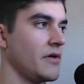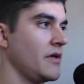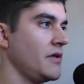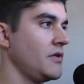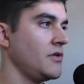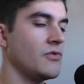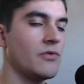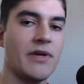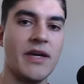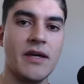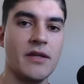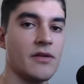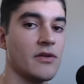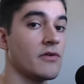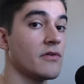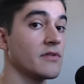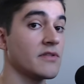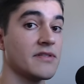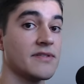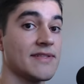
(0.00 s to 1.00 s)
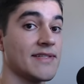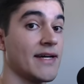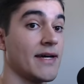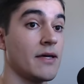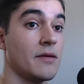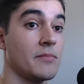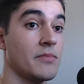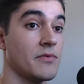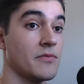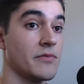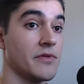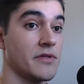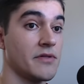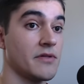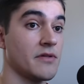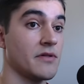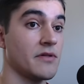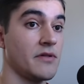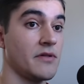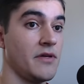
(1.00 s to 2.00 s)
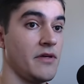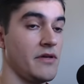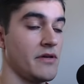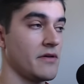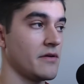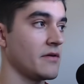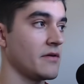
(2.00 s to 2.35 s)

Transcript: You cannot type return here.